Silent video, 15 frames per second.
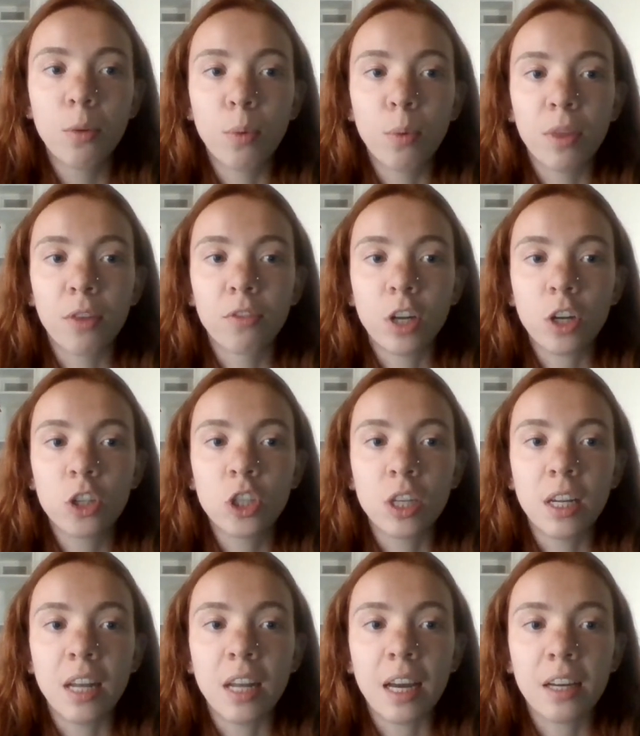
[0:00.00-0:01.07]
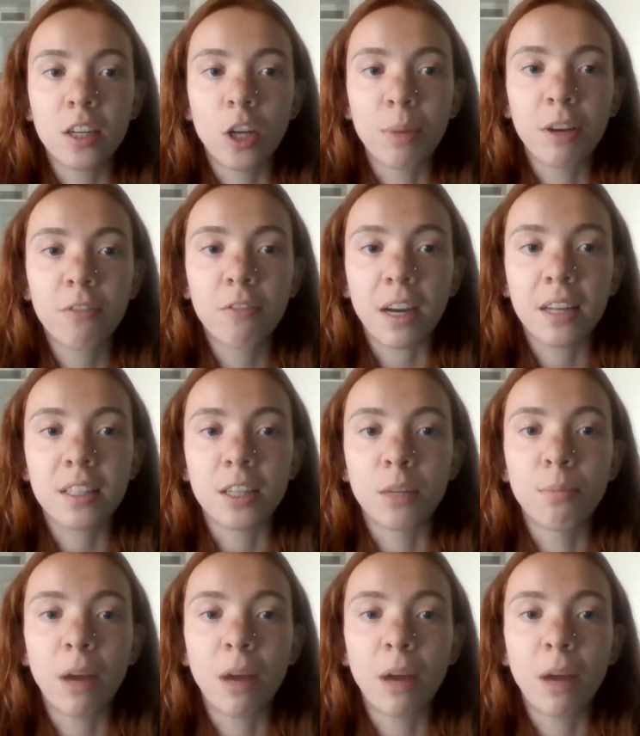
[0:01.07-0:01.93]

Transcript: with a reduction in economic factor,